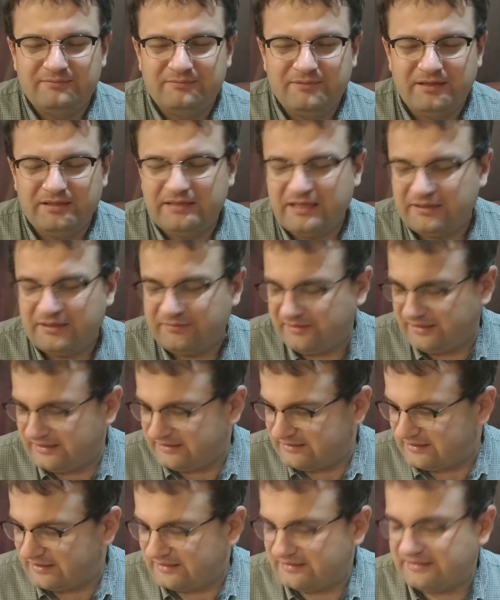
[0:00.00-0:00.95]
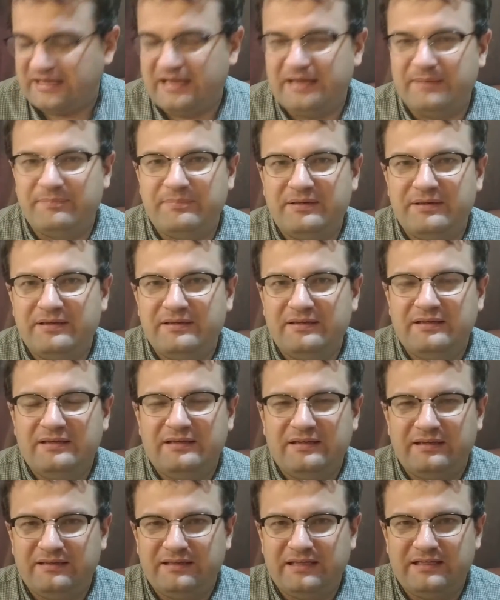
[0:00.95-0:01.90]
Well, not really duct tape.
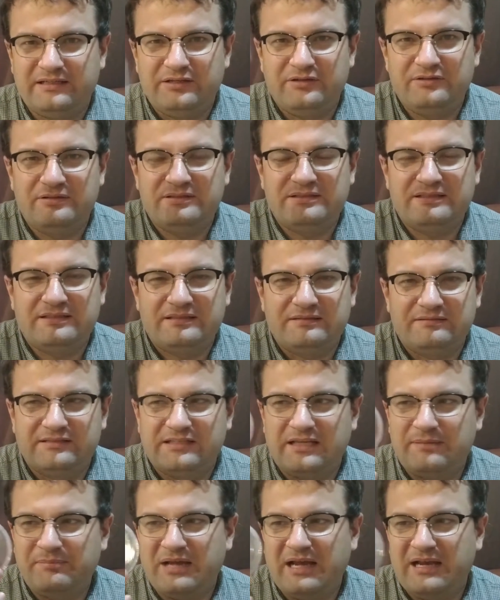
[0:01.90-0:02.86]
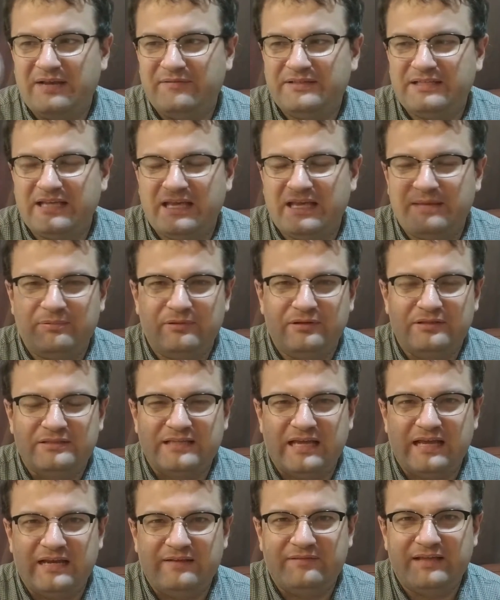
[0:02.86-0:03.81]
They've used some kind of a tape. It
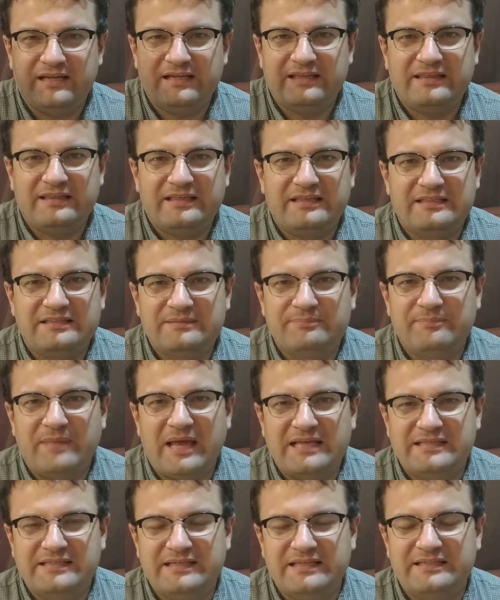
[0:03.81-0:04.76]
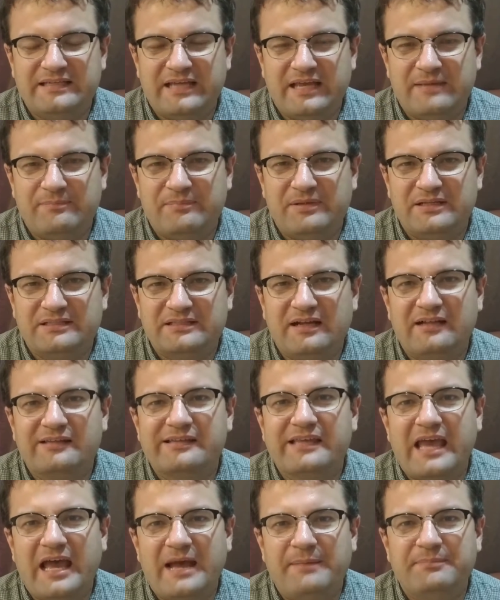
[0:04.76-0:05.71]
looks kind of like this masking tape, but it's
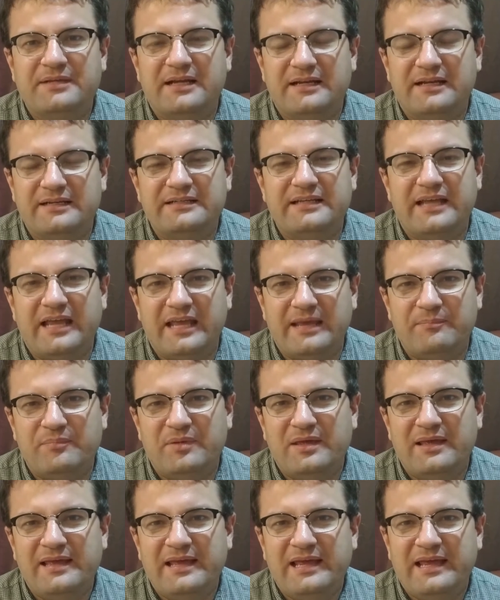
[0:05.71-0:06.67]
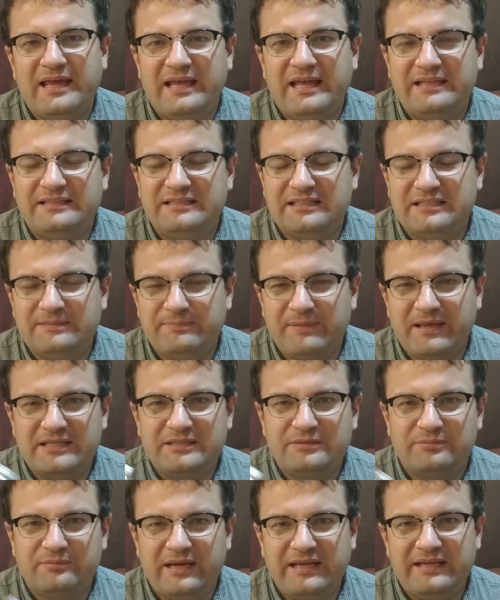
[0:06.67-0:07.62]
called Kapton tape. It's a
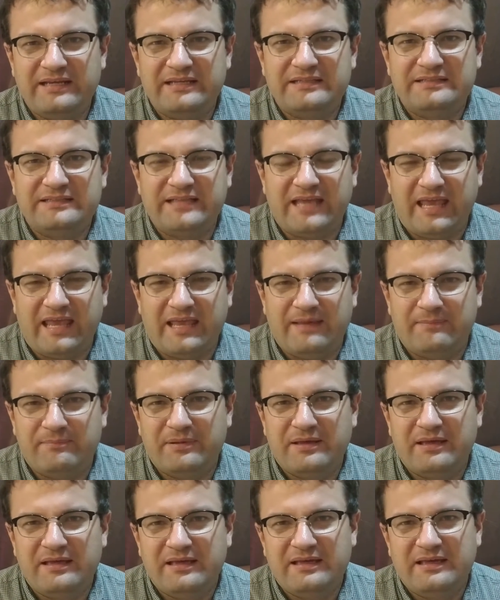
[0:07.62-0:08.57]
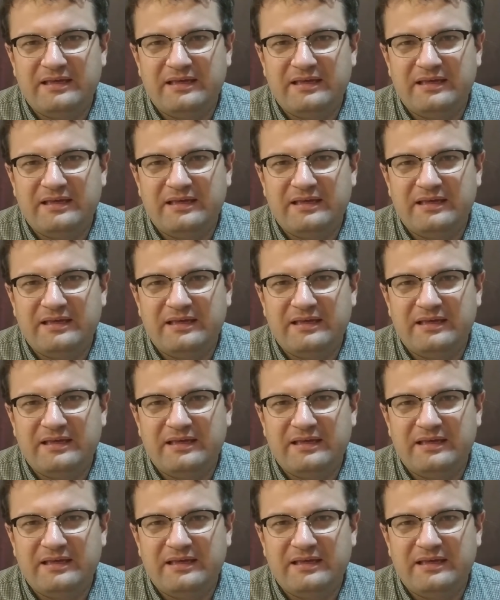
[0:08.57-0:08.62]
space-rated tape.